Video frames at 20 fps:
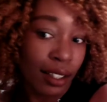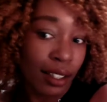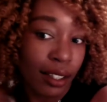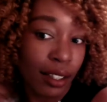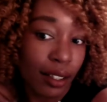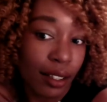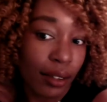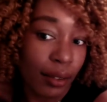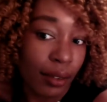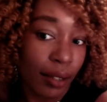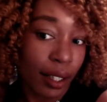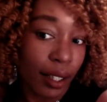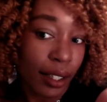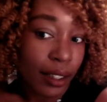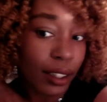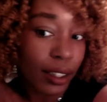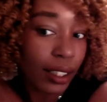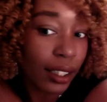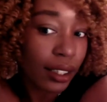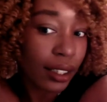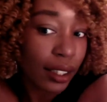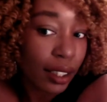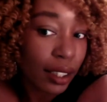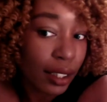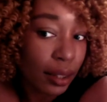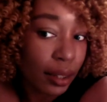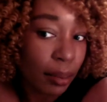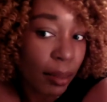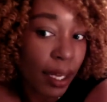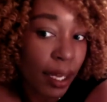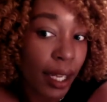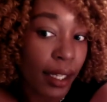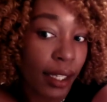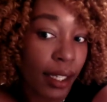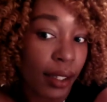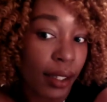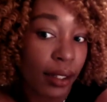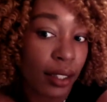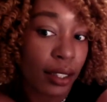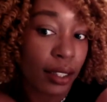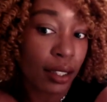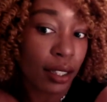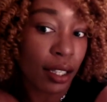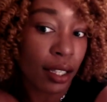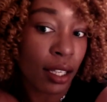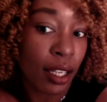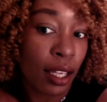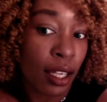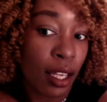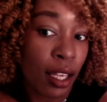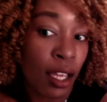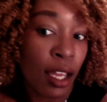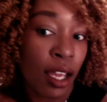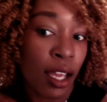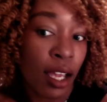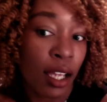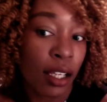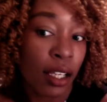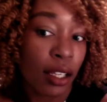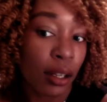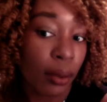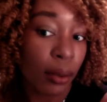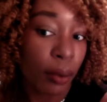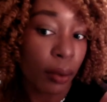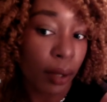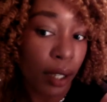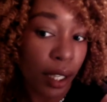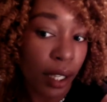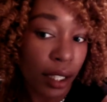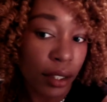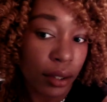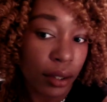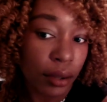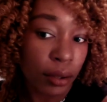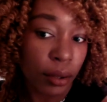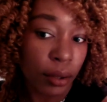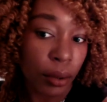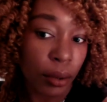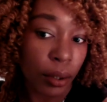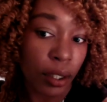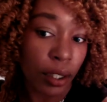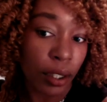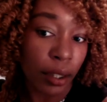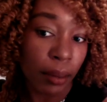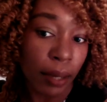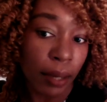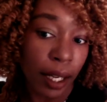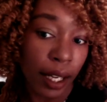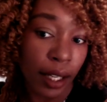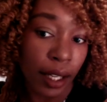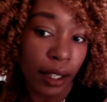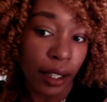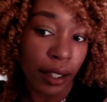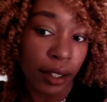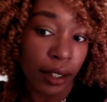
Gonna have to get these back ends. You don't want to cut too short in the back.